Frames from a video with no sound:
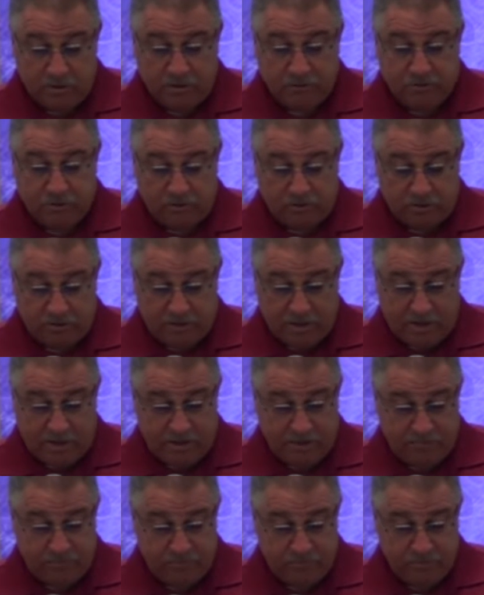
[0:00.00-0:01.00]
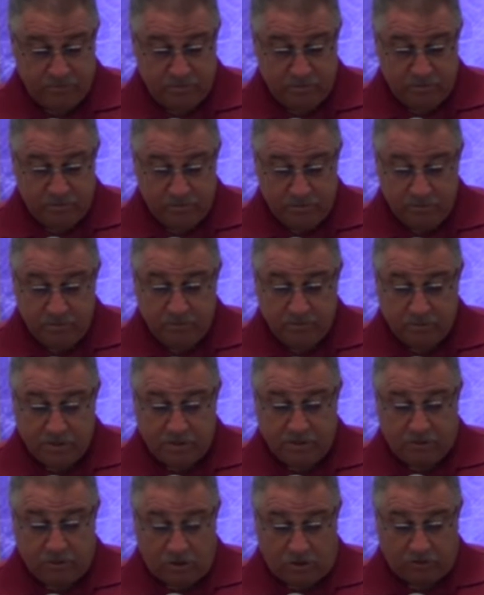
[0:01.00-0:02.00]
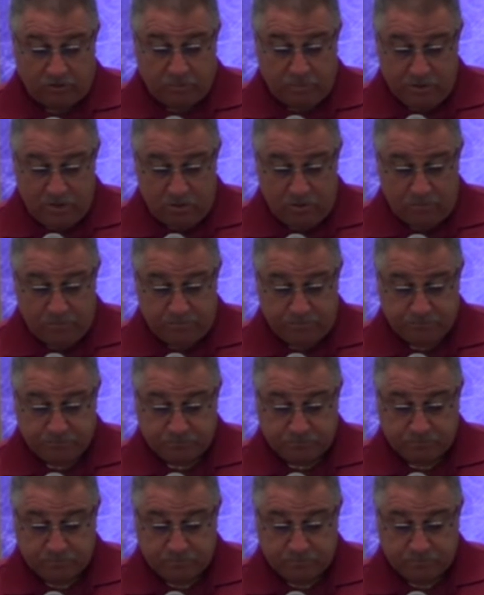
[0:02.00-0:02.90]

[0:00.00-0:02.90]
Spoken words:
until the day that He calls me home.